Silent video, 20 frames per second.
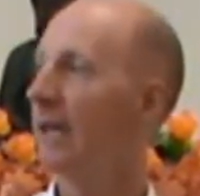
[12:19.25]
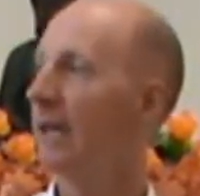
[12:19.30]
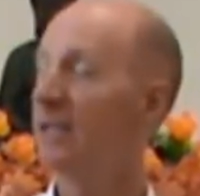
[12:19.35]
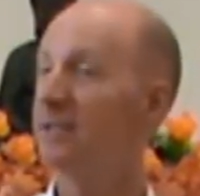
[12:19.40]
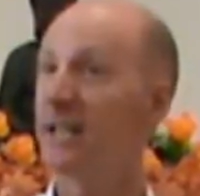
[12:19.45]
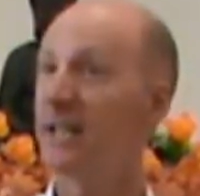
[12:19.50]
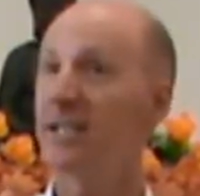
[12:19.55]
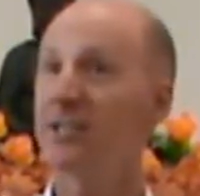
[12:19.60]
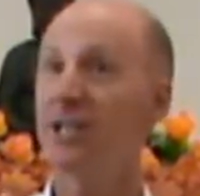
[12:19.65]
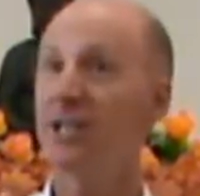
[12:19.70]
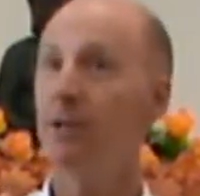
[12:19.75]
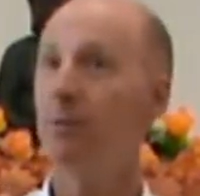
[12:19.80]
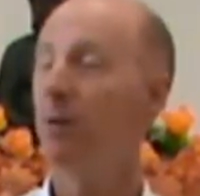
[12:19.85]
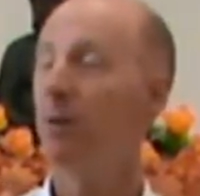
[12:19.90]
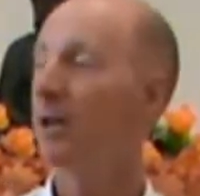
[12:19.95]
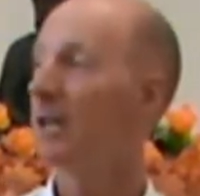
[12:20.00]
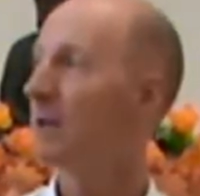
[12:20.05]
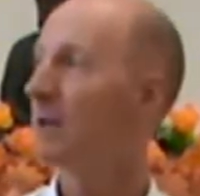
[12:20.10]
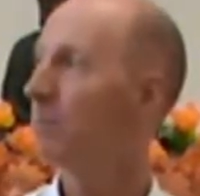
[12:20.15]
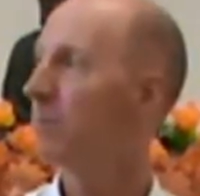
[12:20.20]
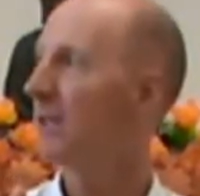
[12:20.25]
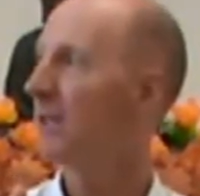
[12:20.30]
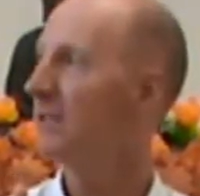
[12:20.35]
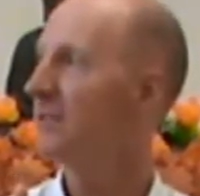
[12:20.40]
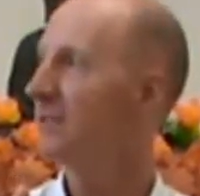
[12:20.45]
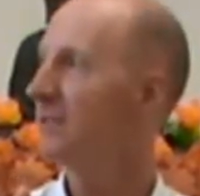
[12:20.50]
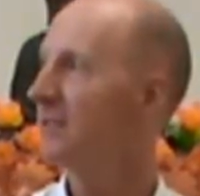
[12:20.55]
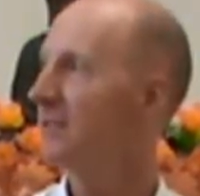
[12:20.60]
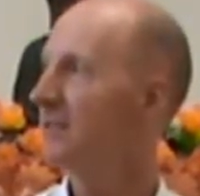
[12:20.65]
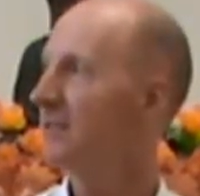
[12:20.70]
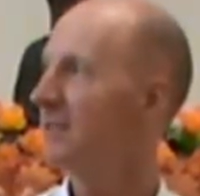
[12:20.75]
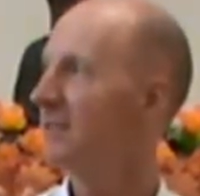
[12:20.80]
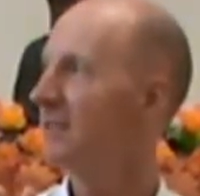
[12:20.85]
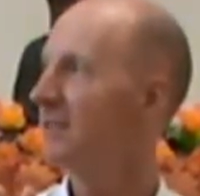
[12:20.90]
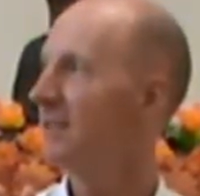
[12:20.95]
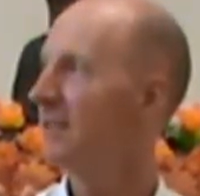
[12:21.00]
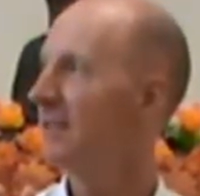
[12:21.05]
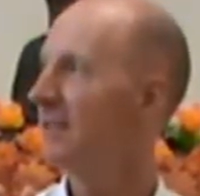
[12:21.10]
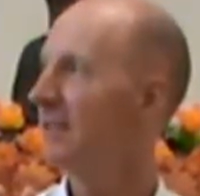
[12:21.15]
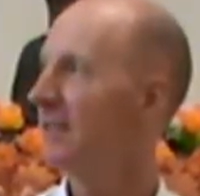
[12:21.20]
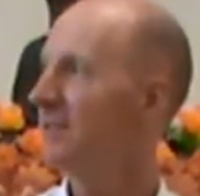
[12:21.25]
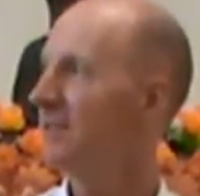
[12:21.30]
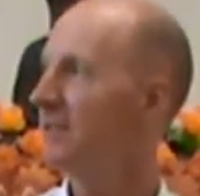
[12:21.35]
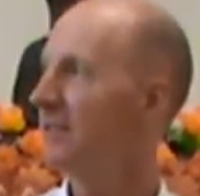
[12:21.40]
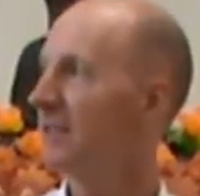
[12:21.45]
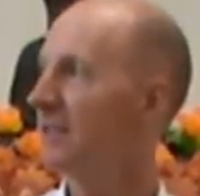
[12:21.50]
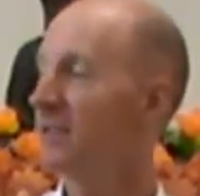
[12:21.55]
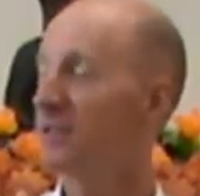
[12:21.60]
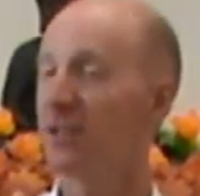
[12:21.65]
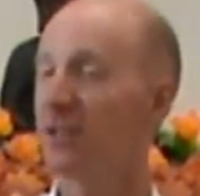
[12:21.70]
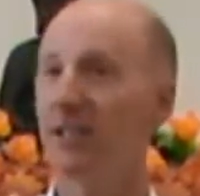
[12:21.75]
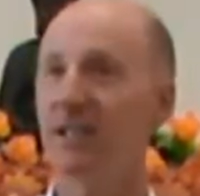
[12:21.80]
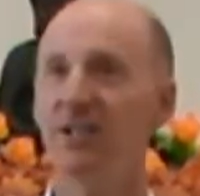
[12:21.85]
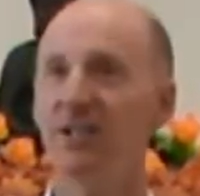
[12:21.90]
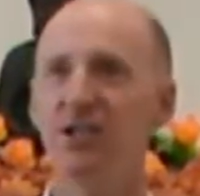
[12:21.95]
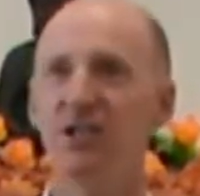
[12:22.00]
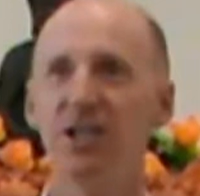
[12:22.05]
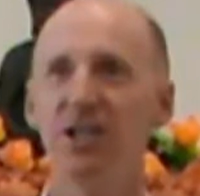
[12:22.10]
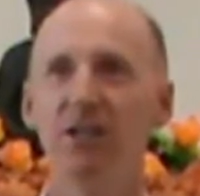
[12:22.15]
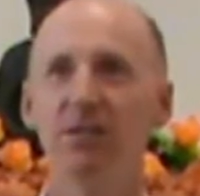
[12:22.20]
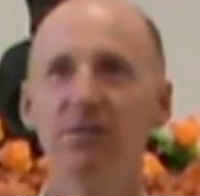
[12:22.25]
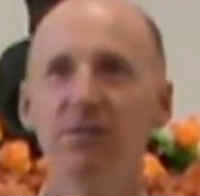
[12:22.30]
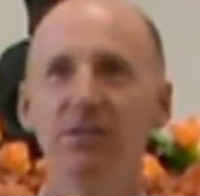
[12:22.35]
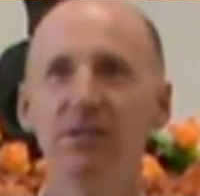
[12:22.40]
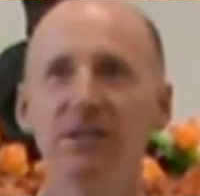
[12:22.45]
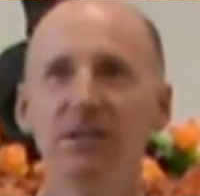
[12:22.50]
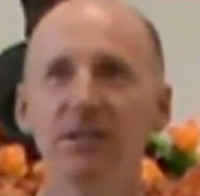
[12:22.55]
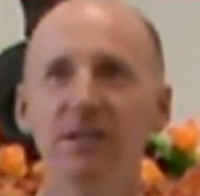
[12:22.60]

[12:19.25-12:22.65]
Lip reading: it's actually quite unpleasant, isn't it? It's like a jolt.